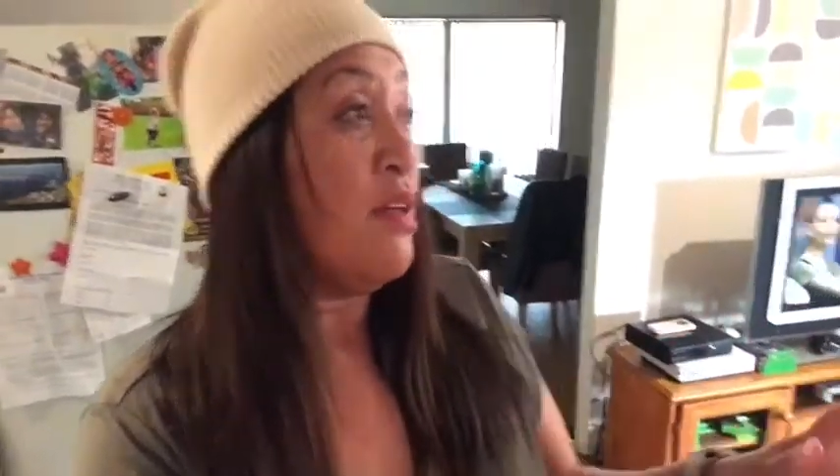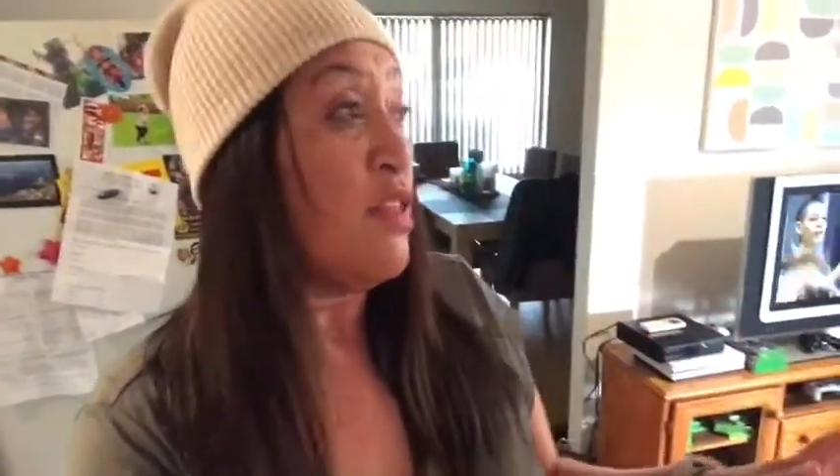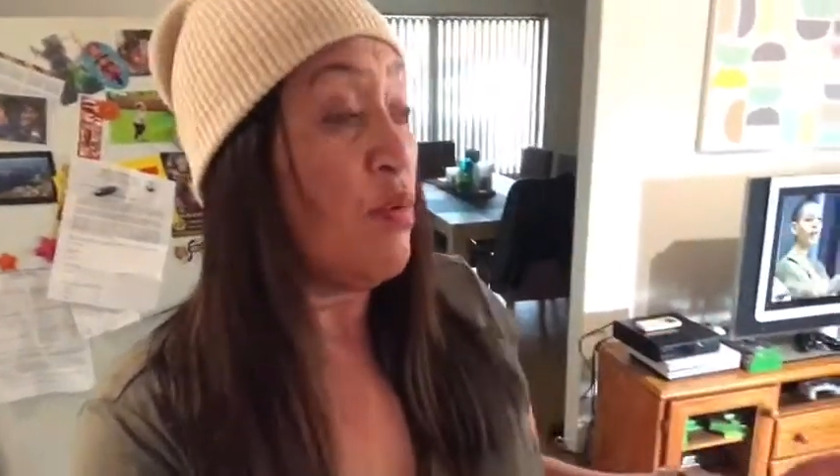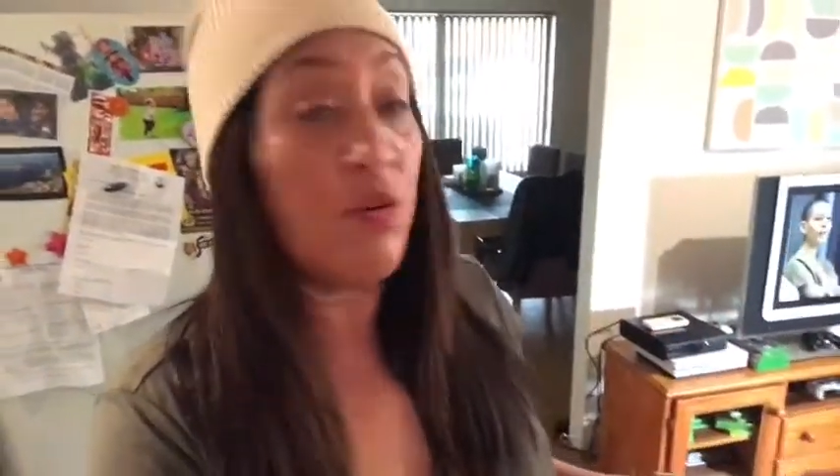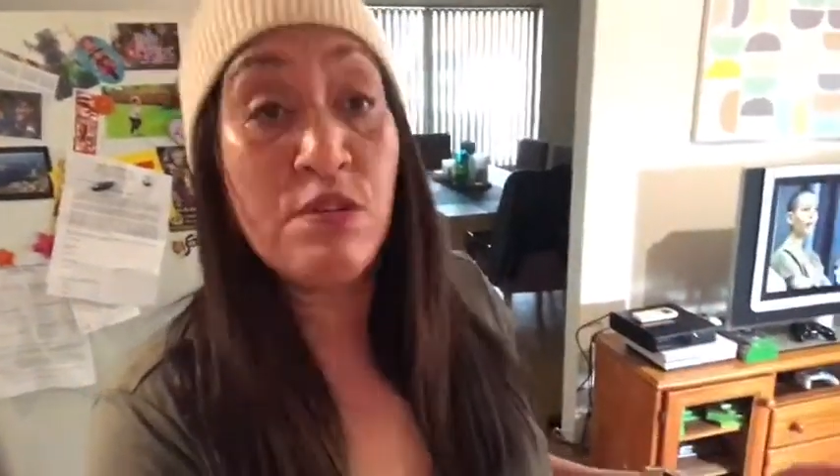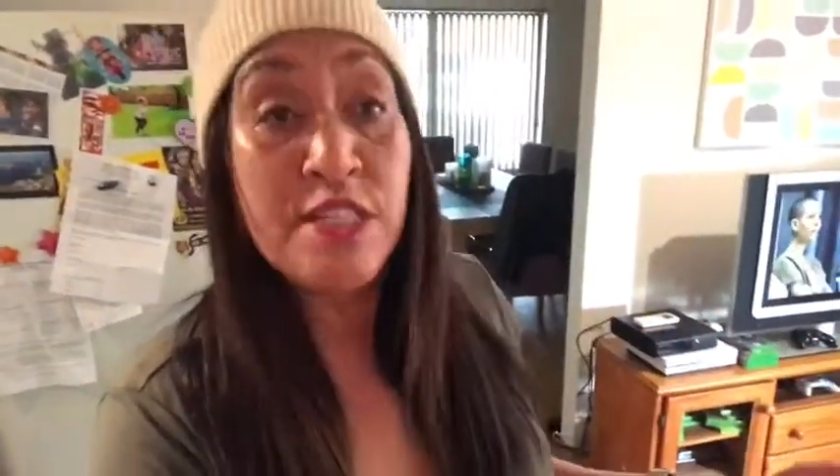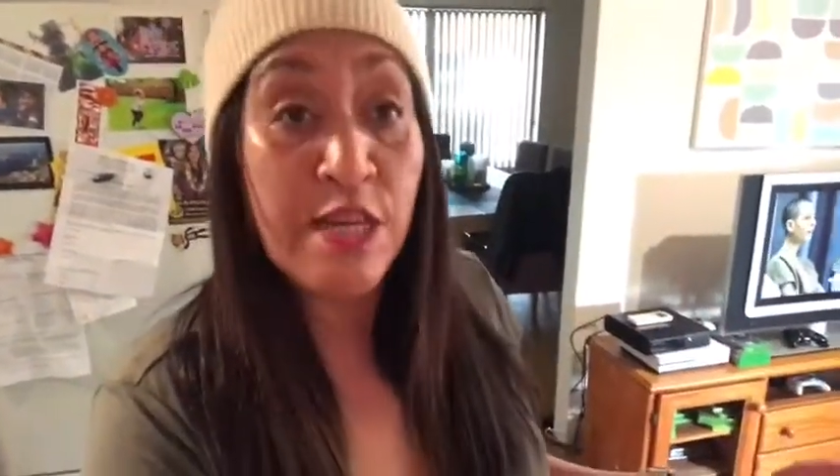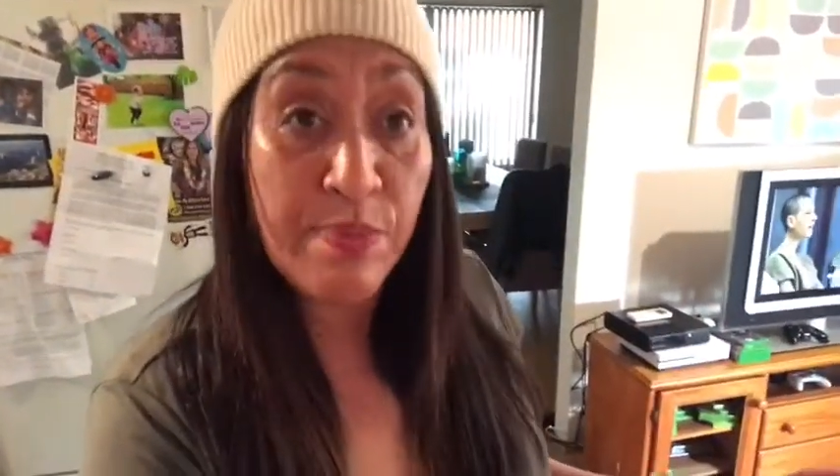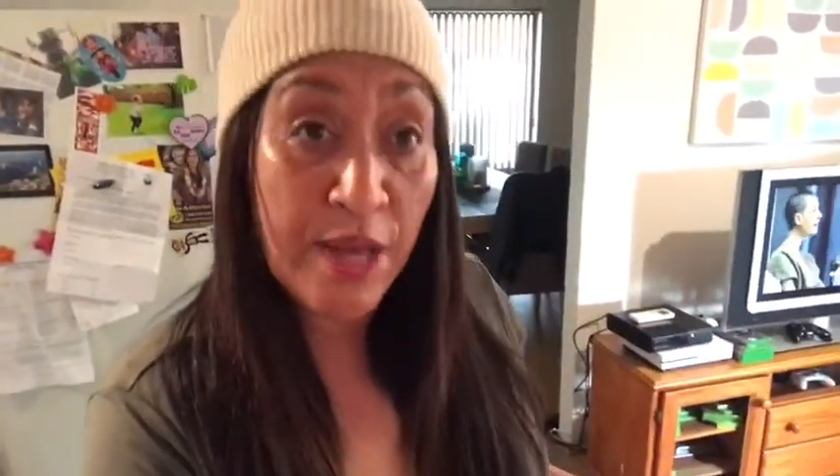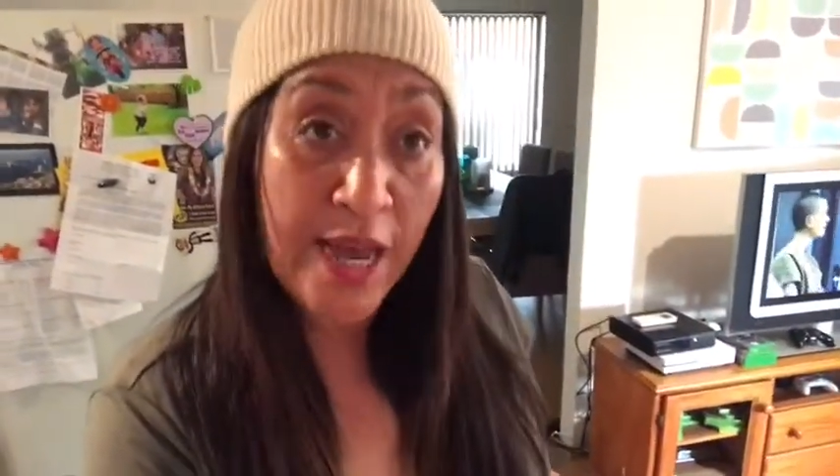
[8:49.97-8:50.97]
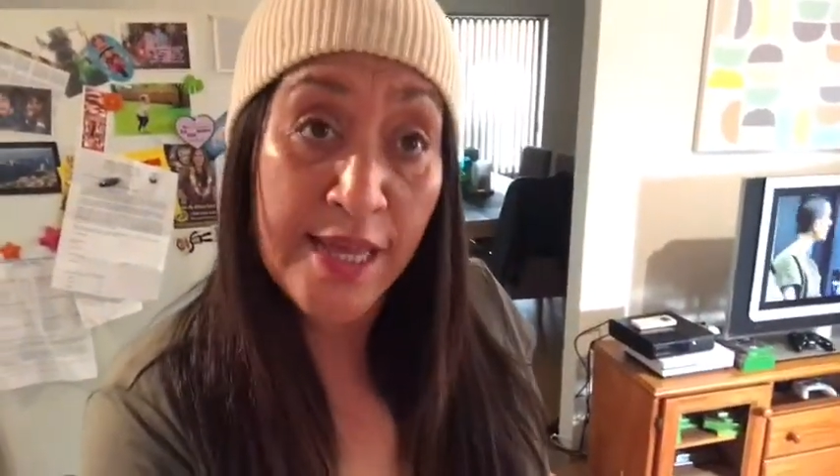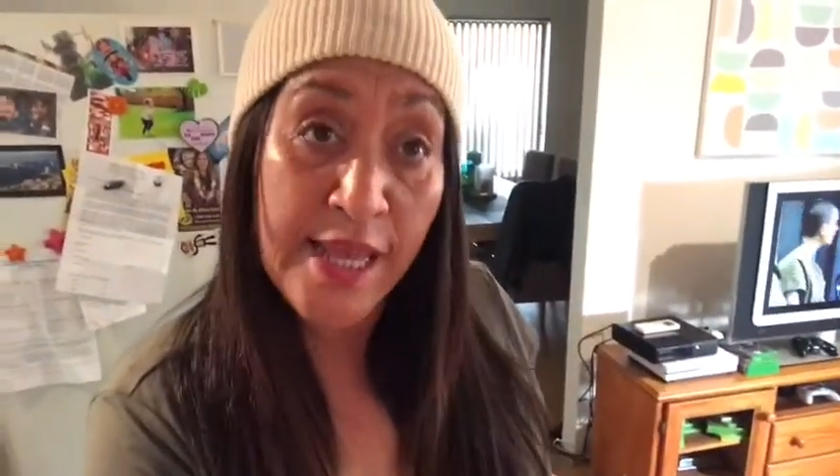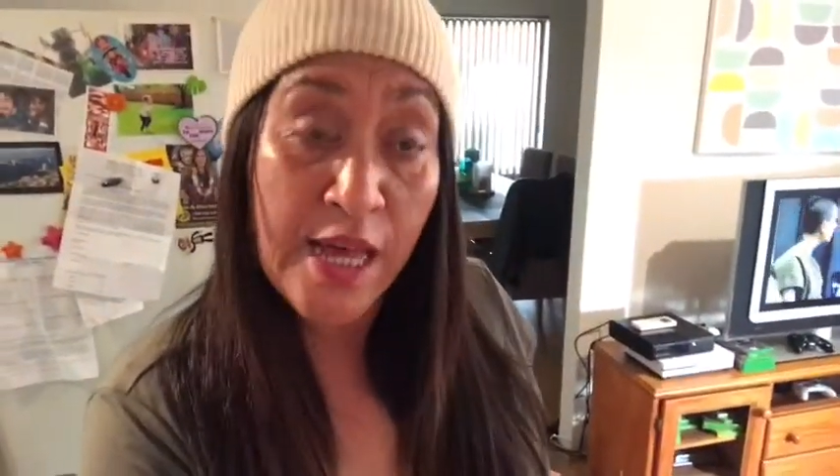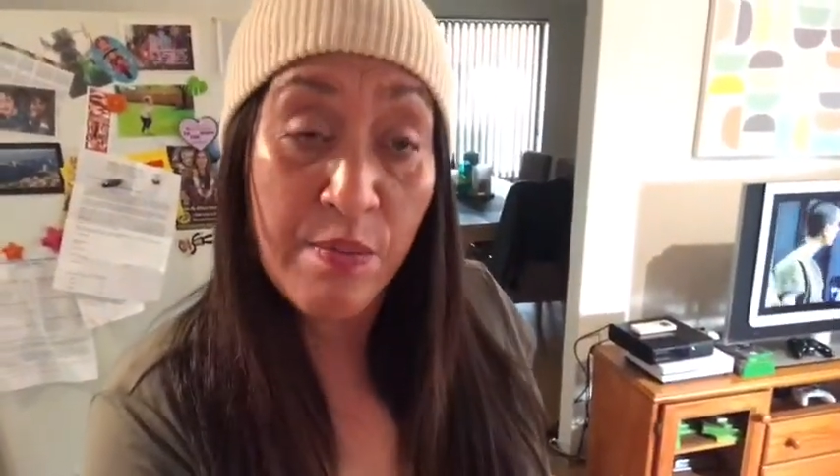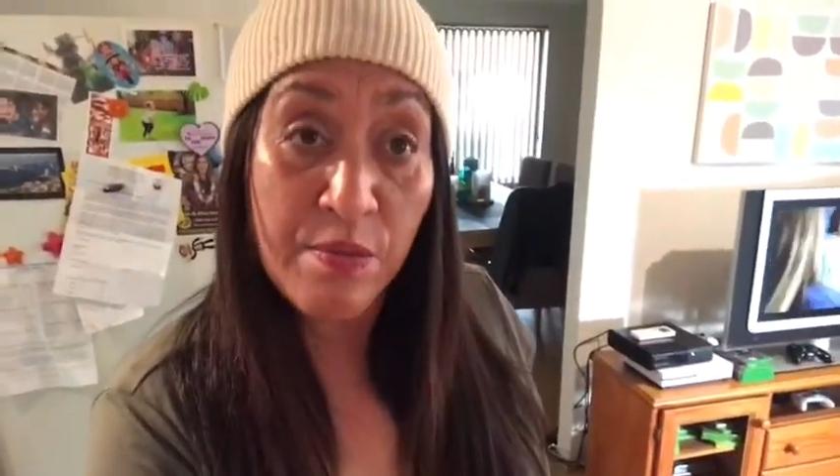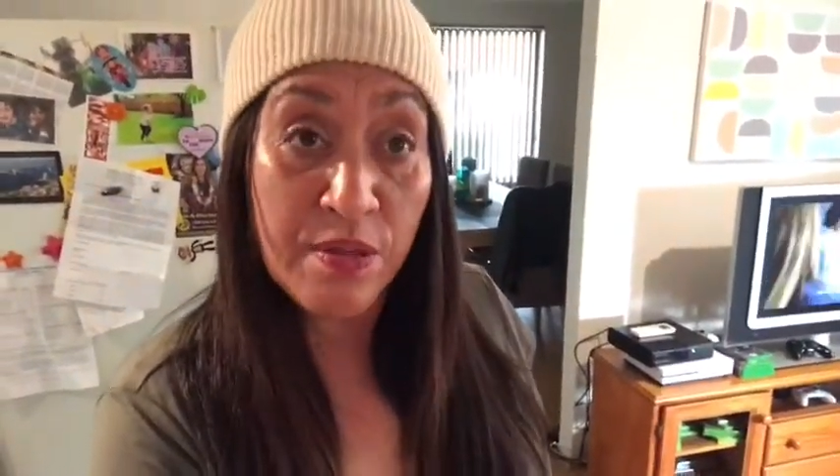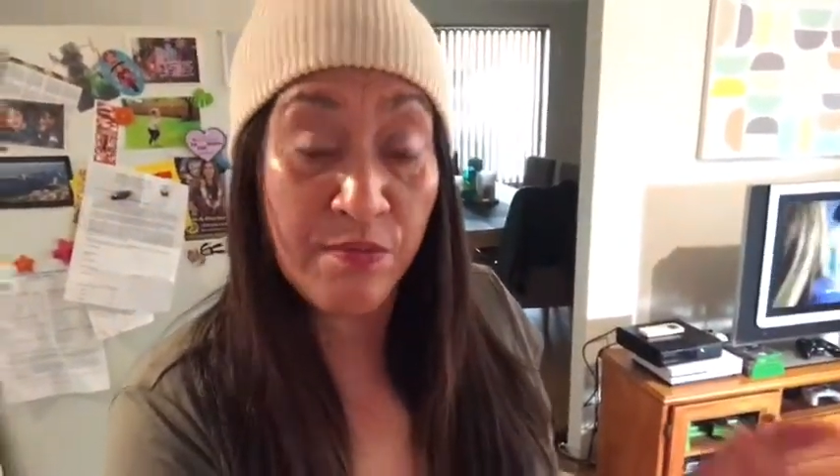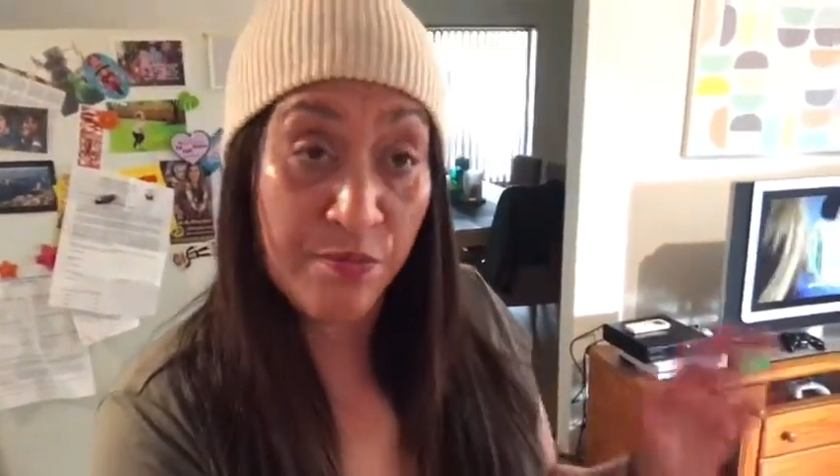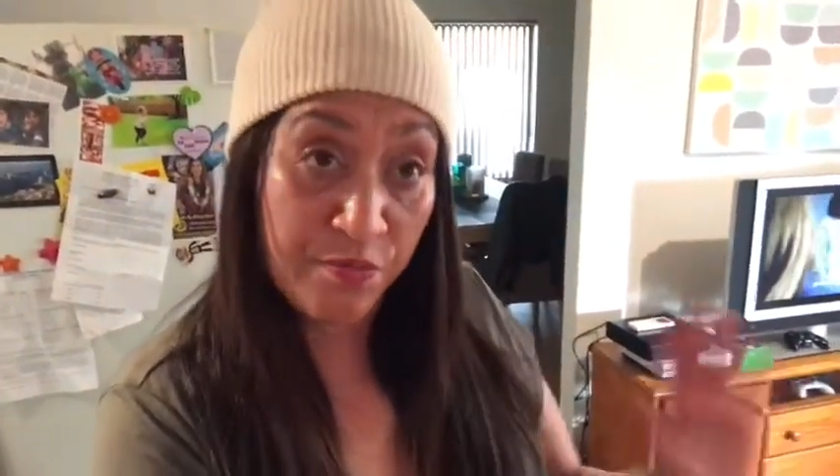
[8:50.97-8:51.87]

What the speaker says: that we're also playing at with